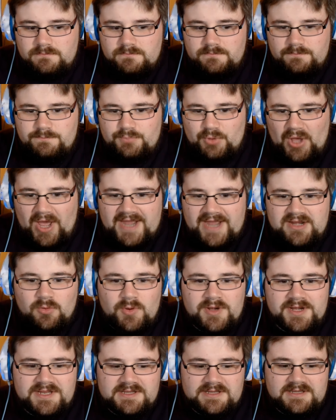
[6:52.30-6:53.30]
But I don't
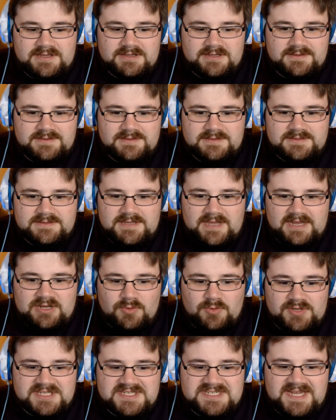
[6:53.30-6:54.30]
want it. I don't
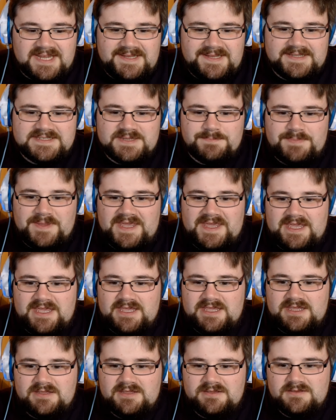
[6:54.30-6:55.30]
want the Titan to
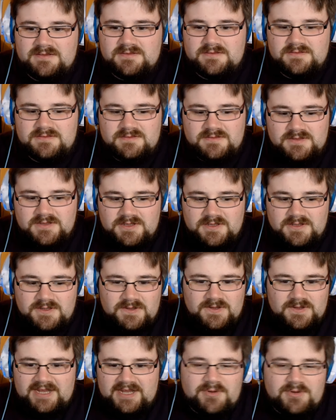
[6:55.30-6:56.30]
be.
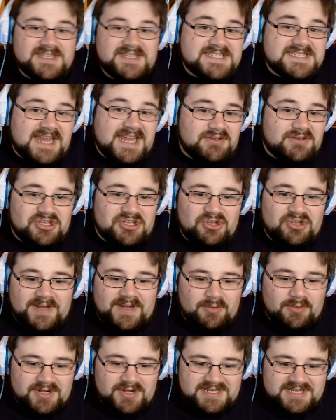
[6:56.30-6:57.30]
I don't want it to sound
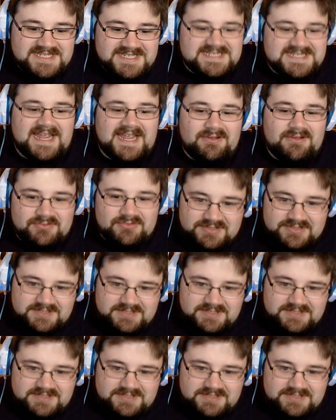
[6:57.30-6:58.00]
human. I want it to sound.